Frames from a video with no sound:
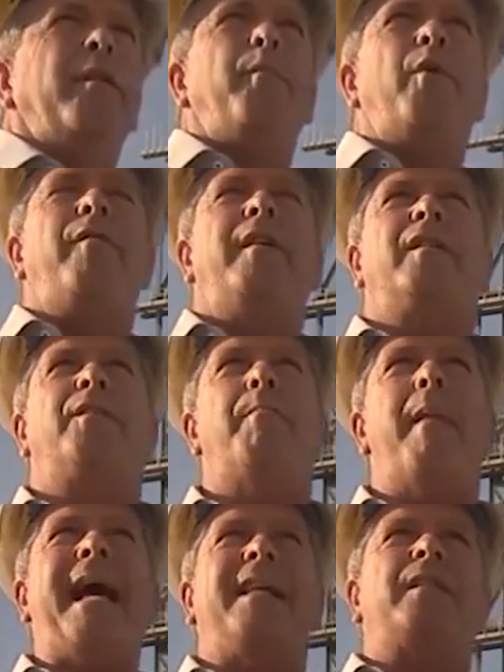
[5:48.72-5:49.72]
outer space
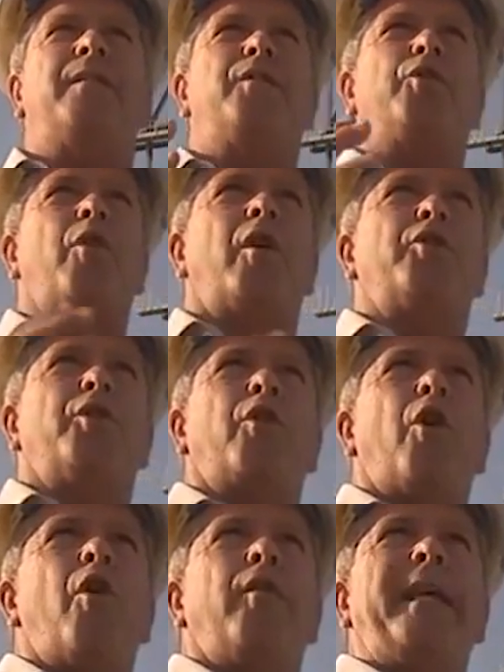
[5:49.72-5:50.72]
starts on the ground.
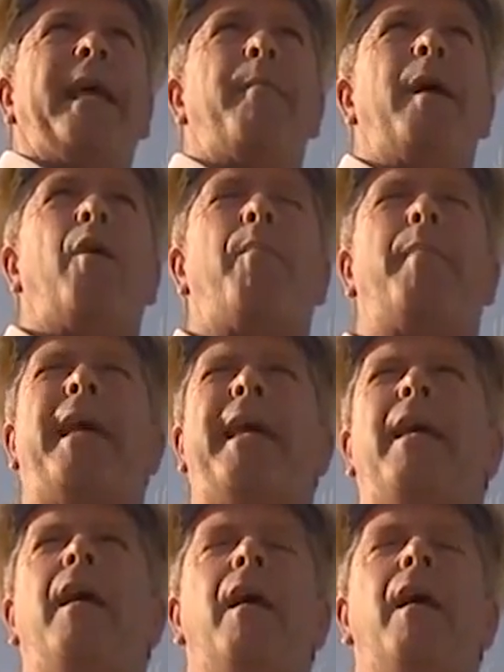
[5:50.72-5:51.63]
In this video,